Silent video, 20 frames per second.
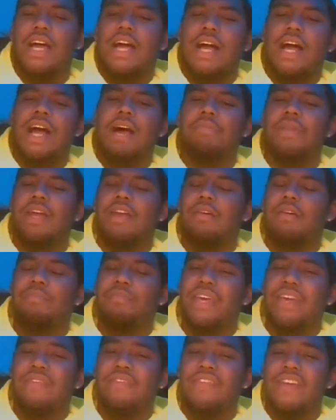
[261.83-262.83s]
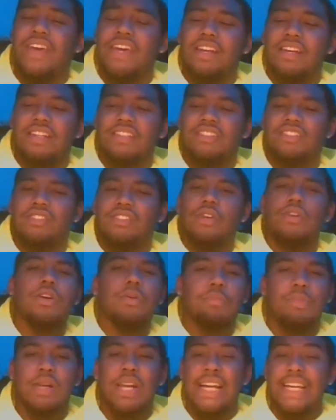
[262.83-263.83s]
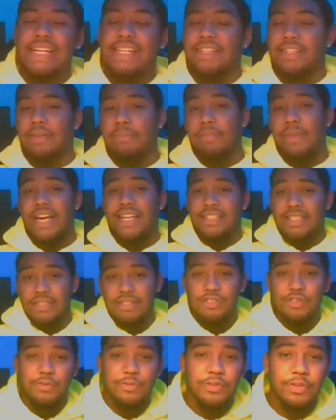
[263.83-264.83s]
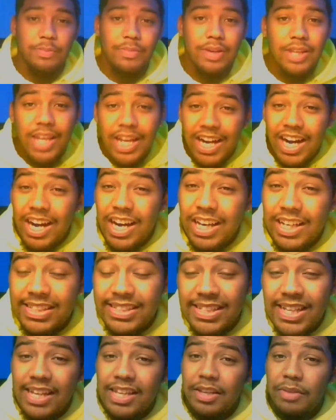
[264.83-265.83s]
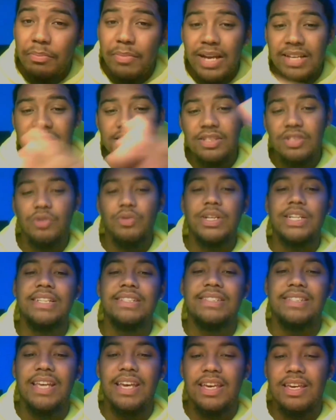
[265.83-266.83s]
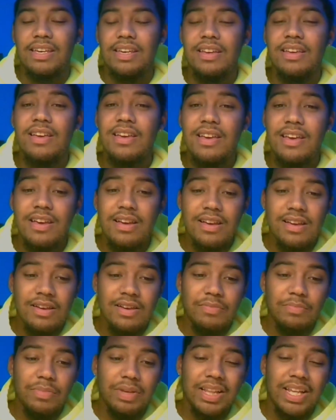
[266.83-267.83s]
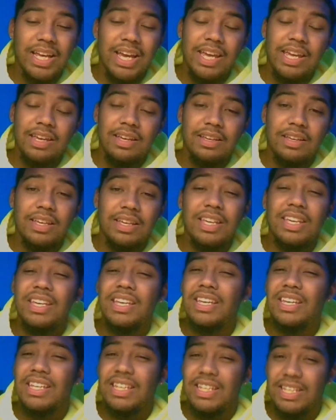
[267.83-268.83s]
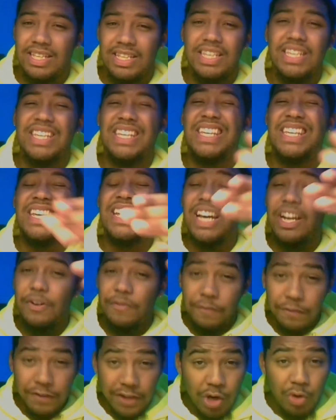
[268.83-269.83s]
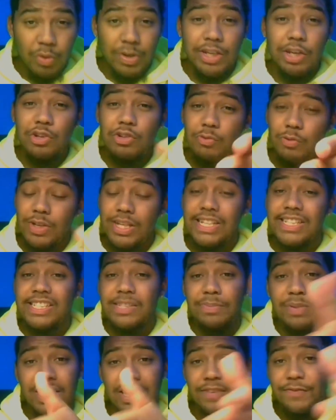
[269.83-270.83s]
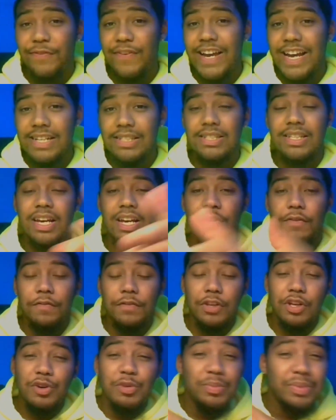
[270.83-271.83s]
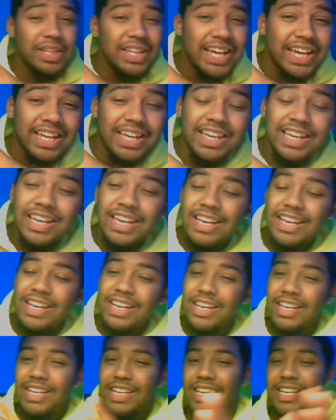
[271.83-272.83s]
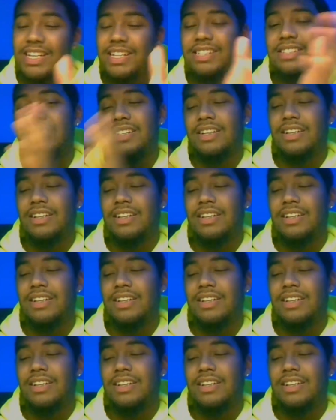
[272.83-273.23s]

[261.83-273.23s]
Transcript: I'm not a big fan of the song, but I get the message. You feel me? Like, I understand the message and what he's saying, but like, he got a flow. When he's spitting fast, he got a flow. But like, his